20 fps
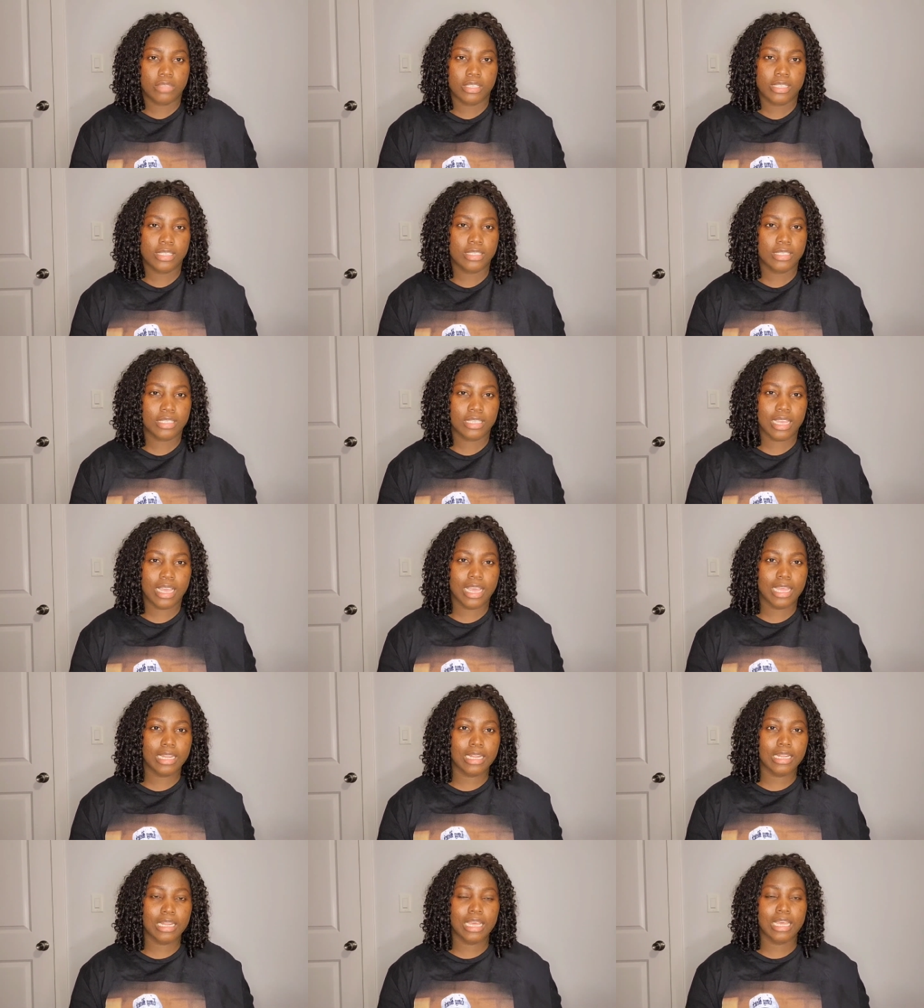
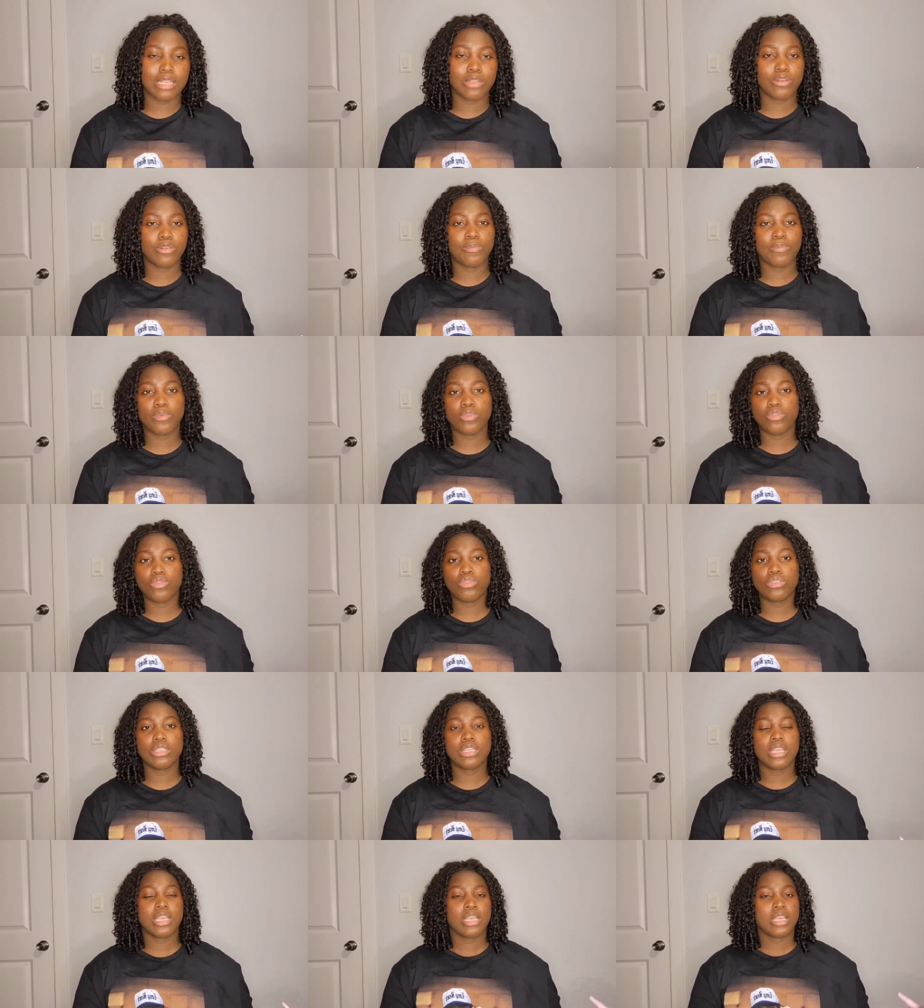scan and
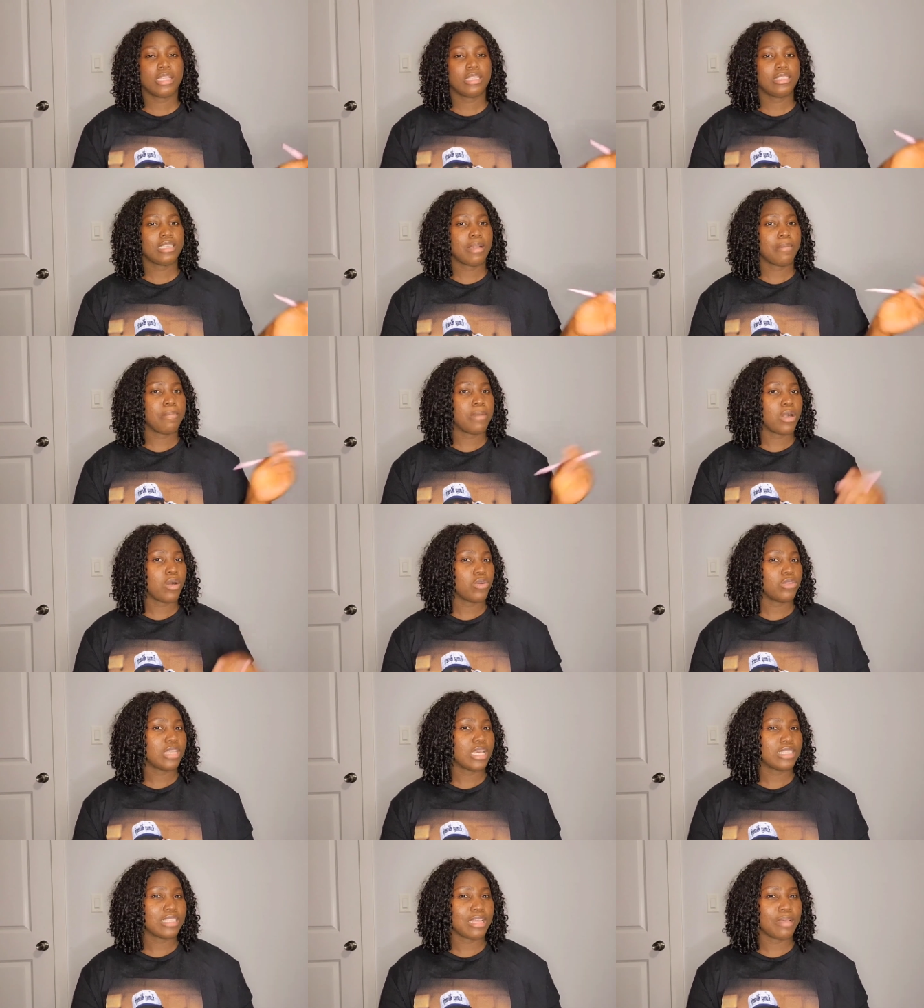upload their bio
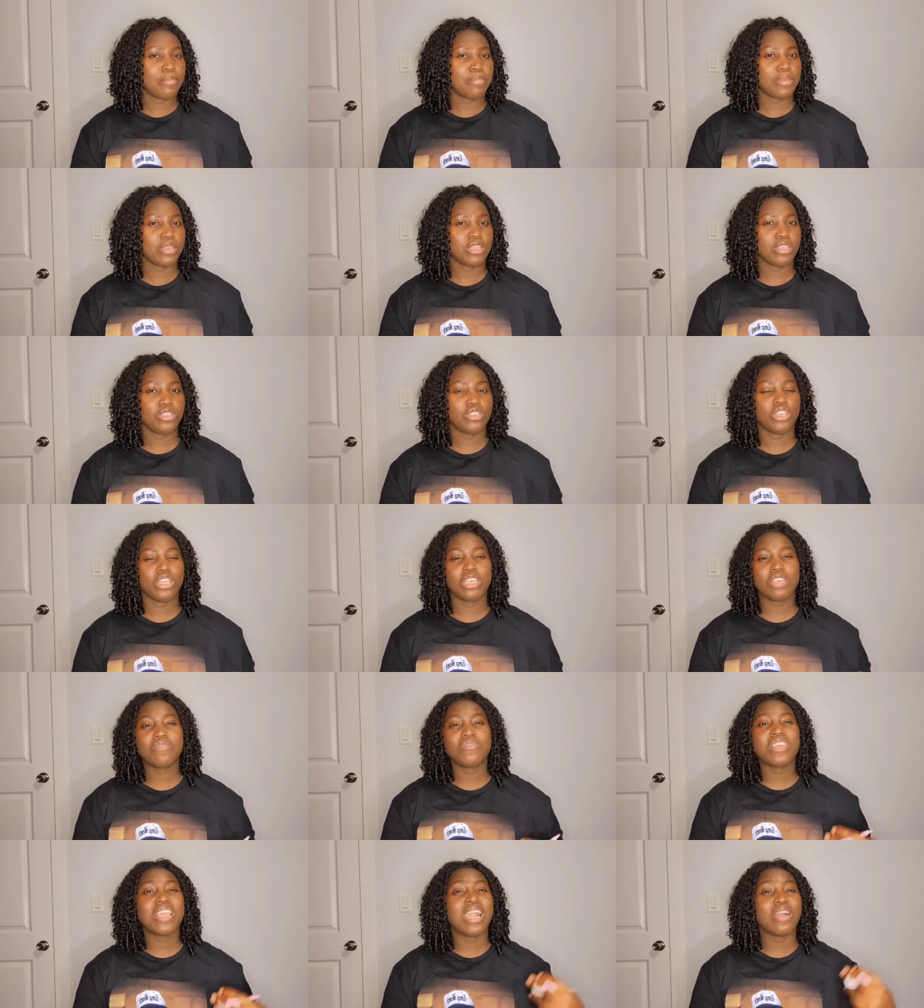data page.
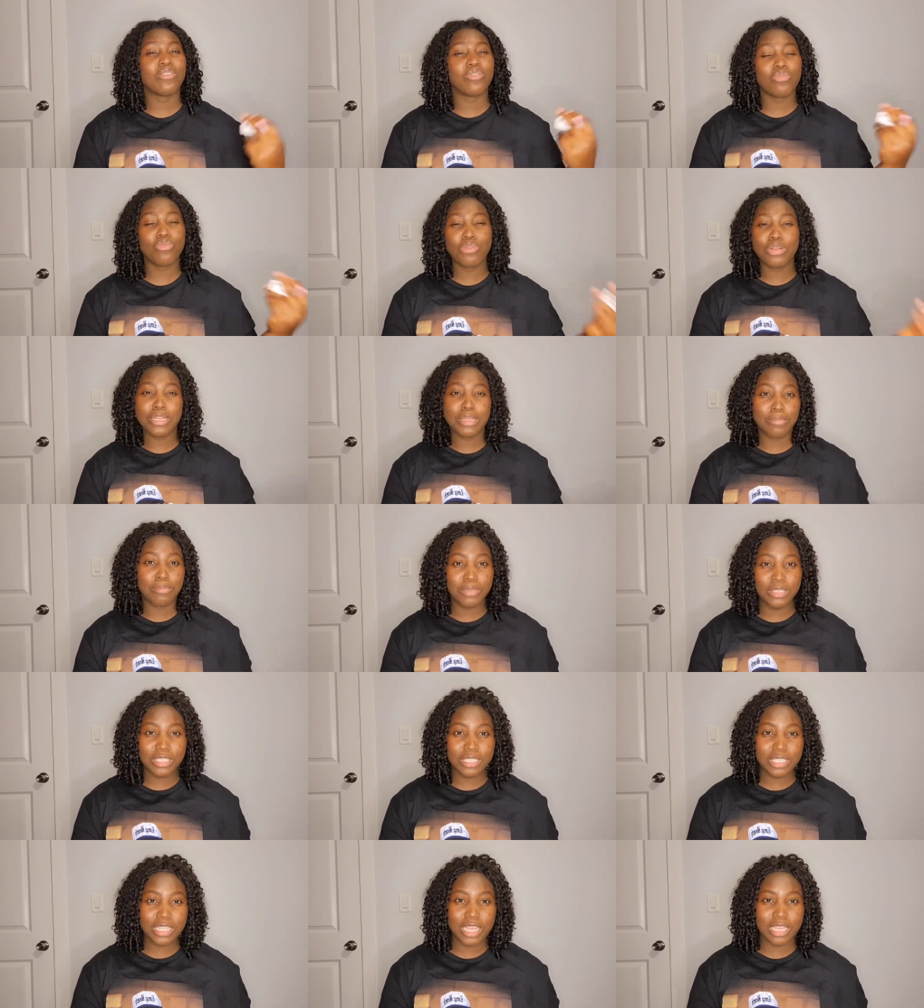If they own a
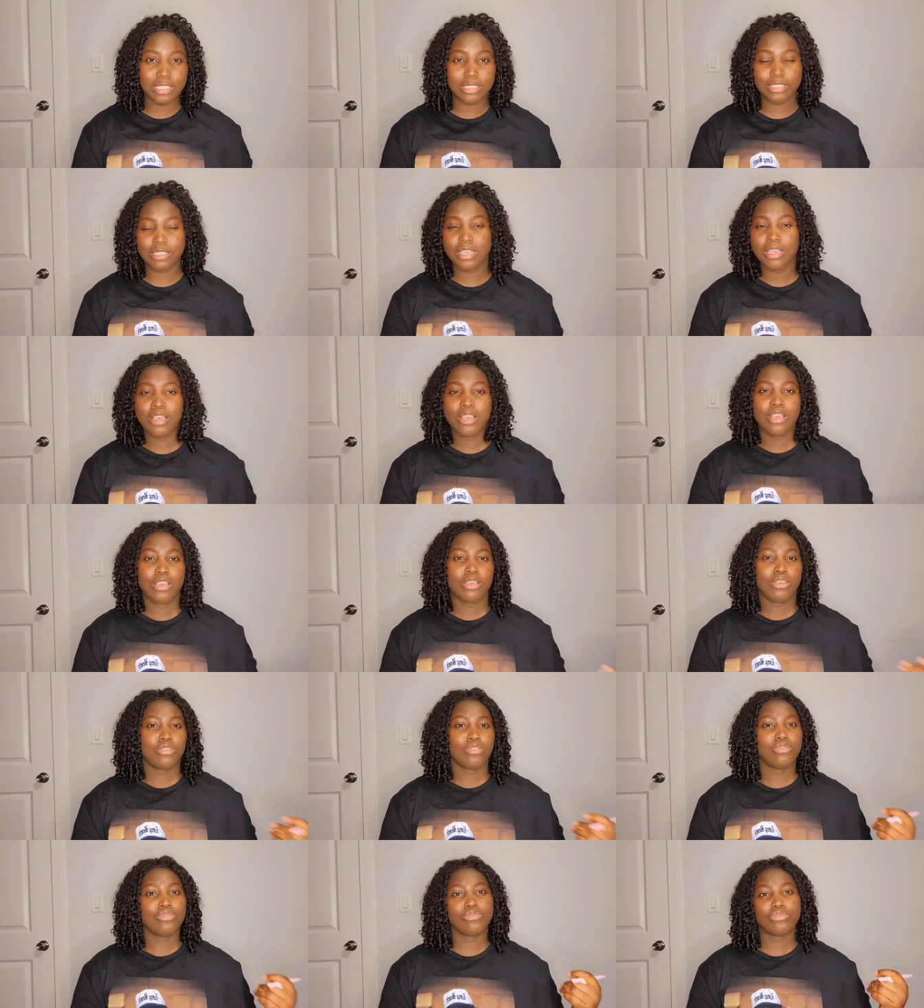business,
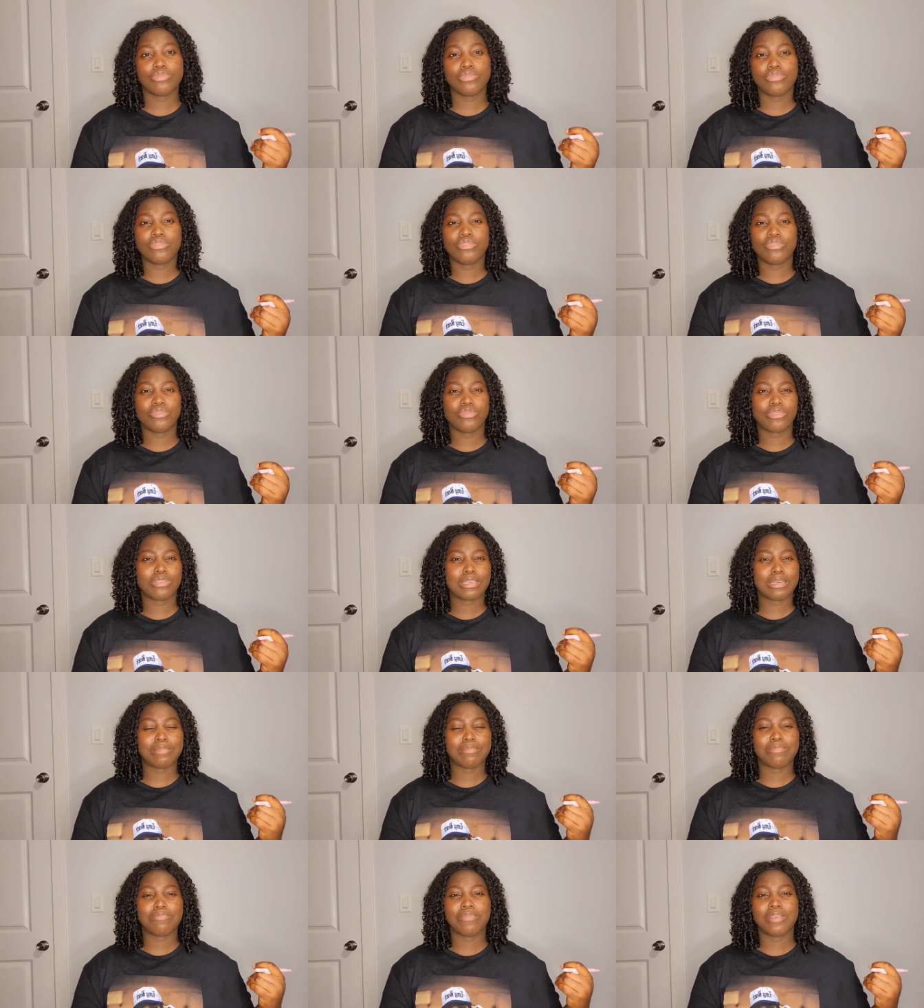you
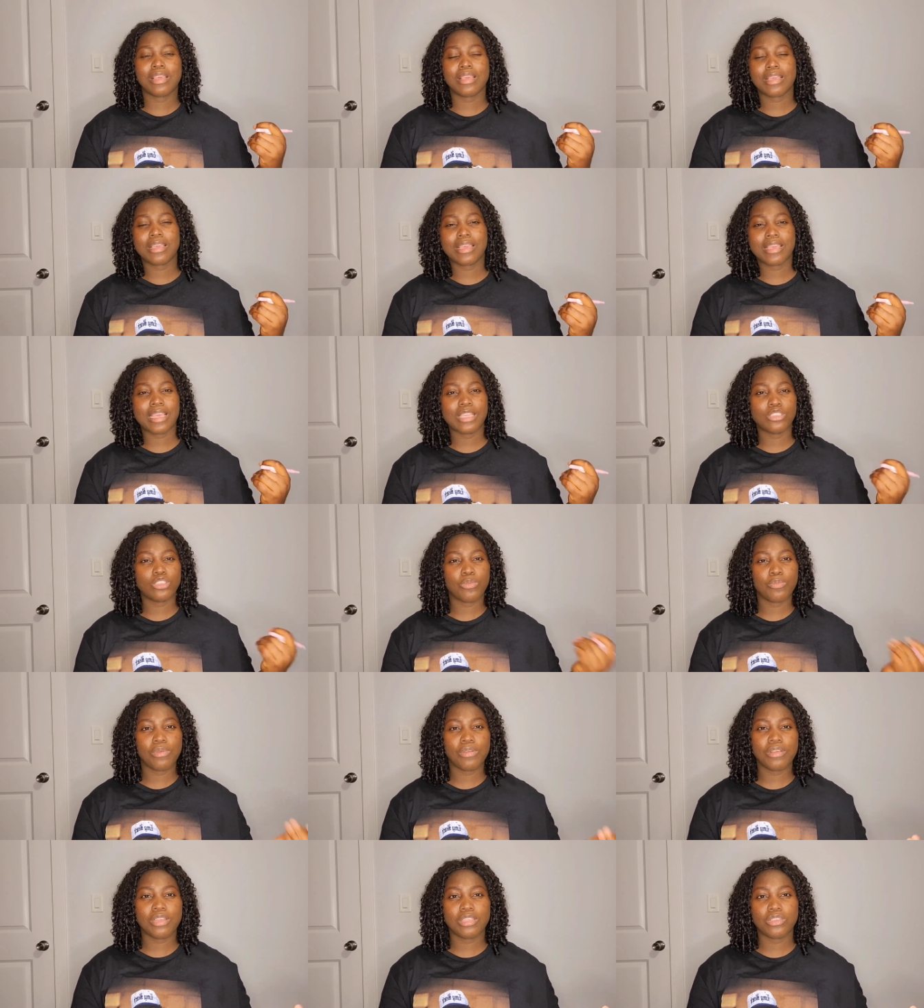can get your
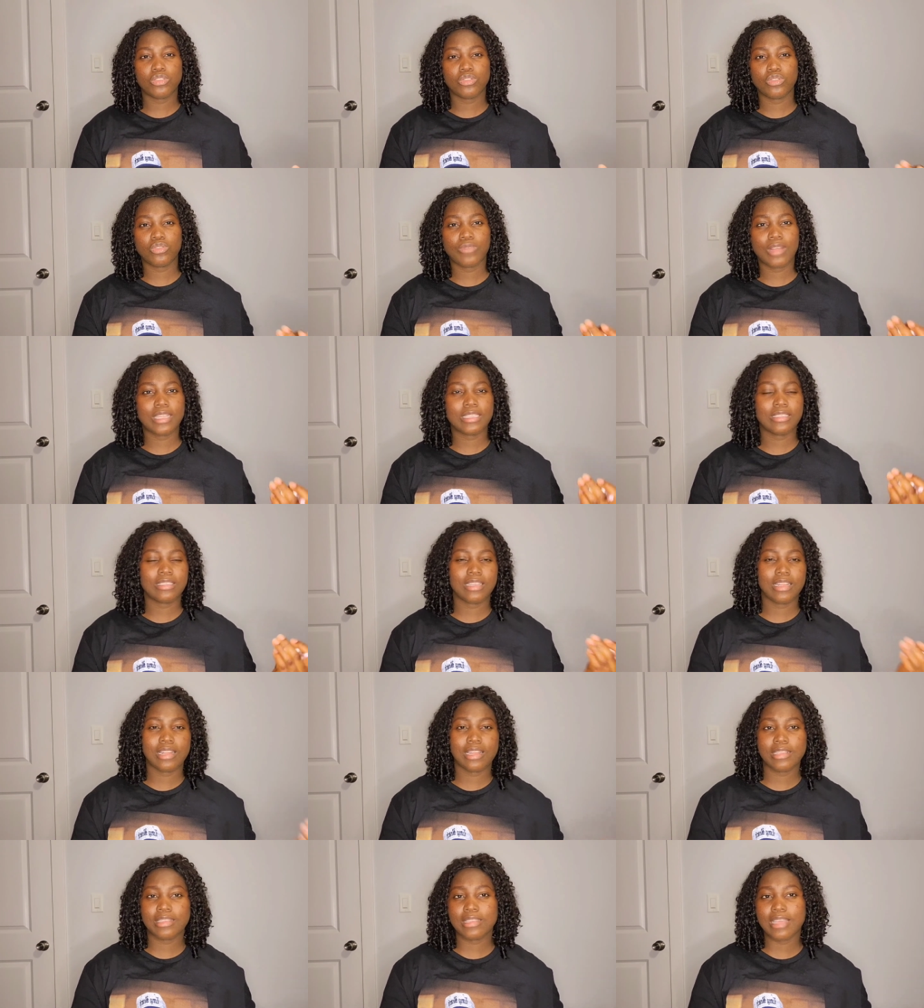parents to write a
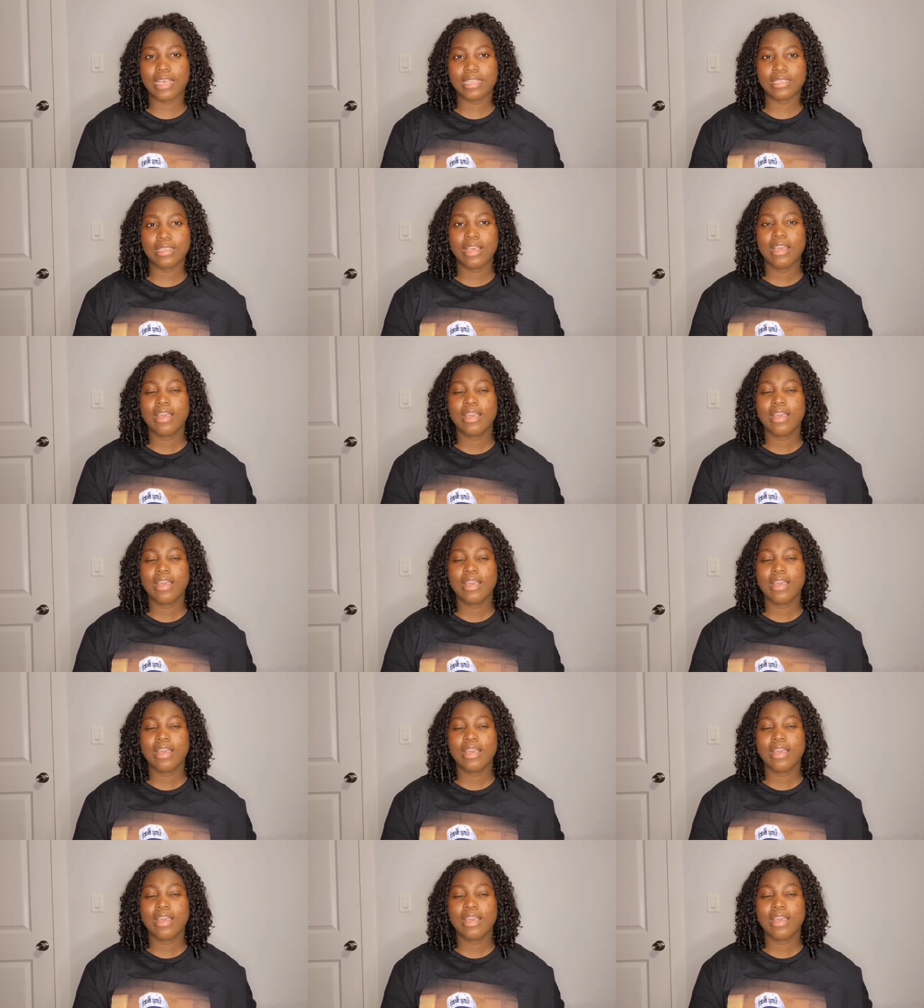letter